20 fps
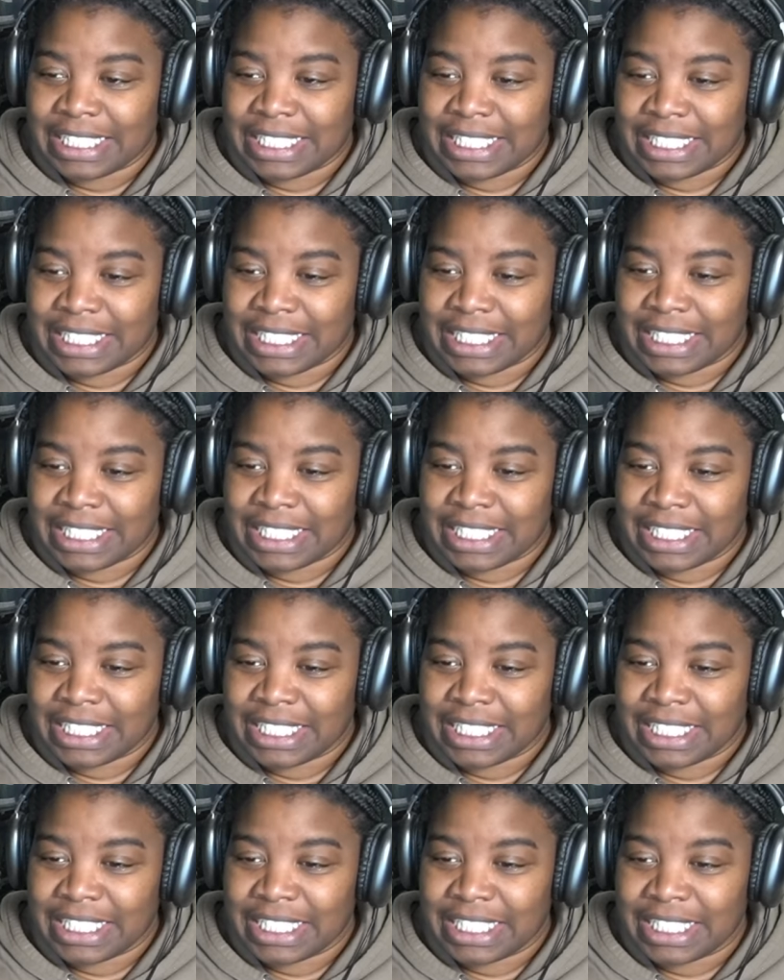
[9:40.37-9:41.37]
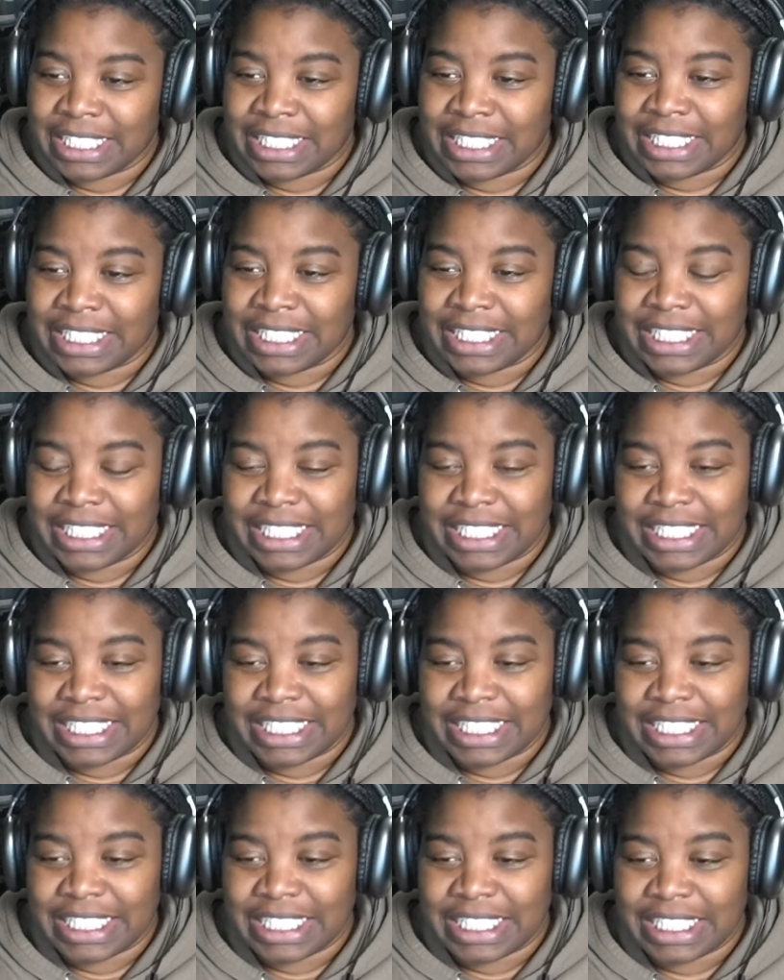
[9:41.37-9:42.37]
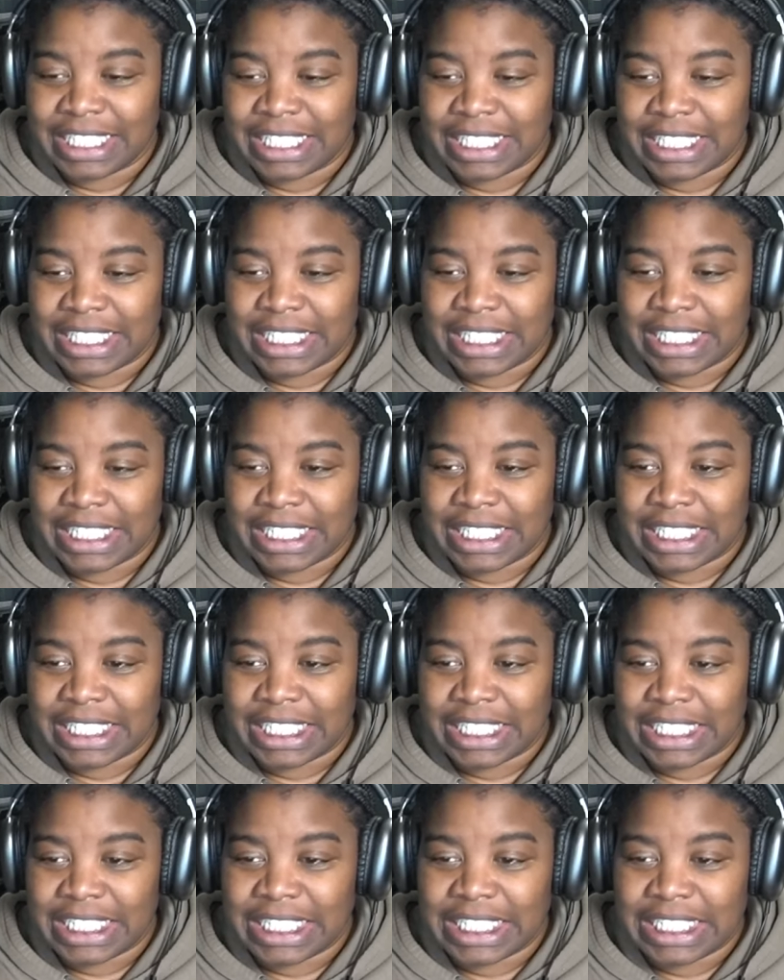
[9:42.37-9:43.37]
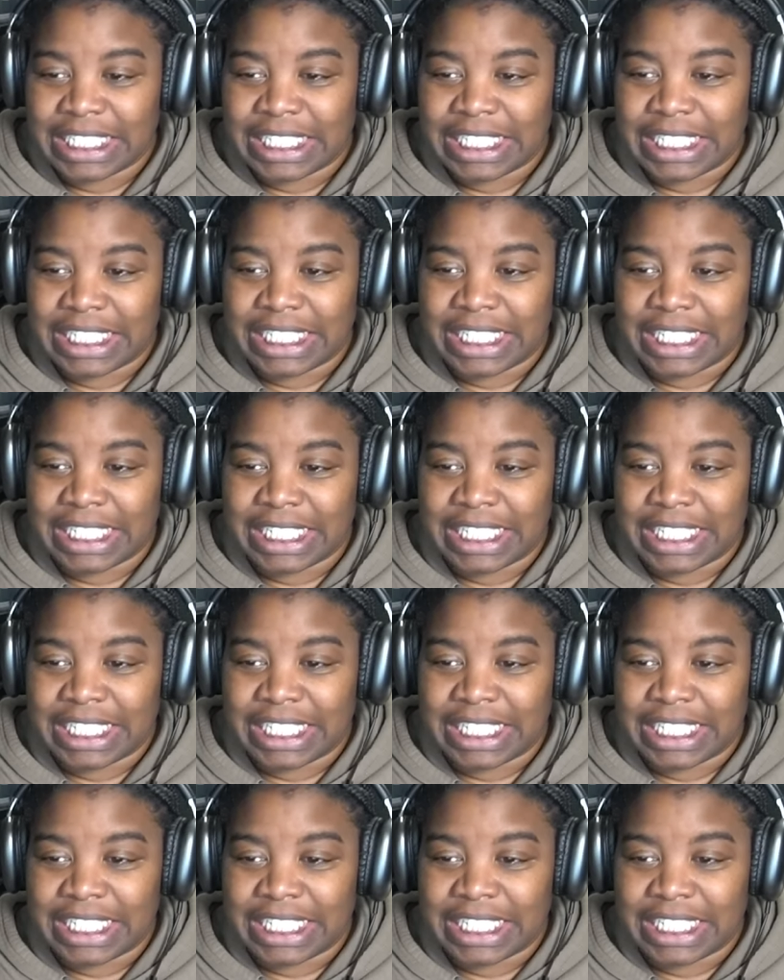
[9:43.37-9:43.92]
(no one is talking)